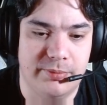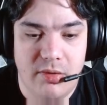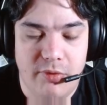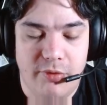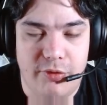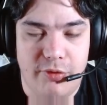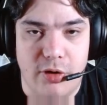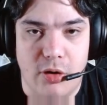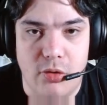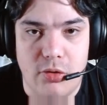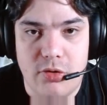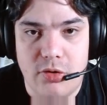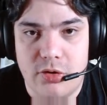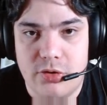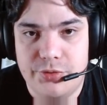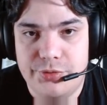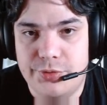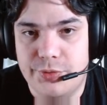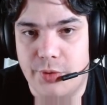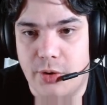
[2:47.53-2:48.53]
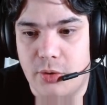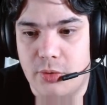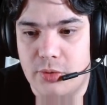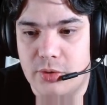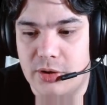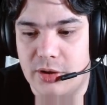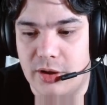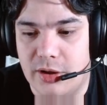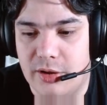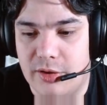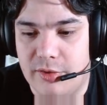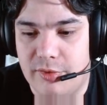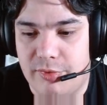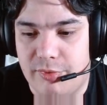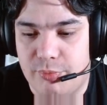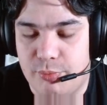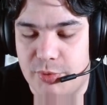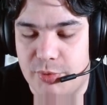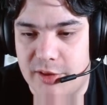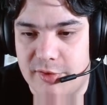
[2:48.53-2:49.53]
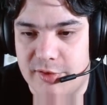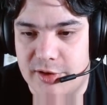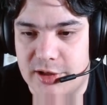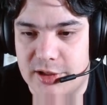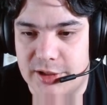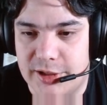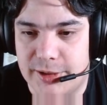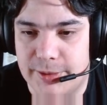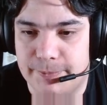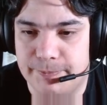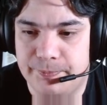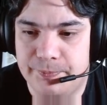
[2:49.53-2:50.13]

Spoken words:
Flow control is basically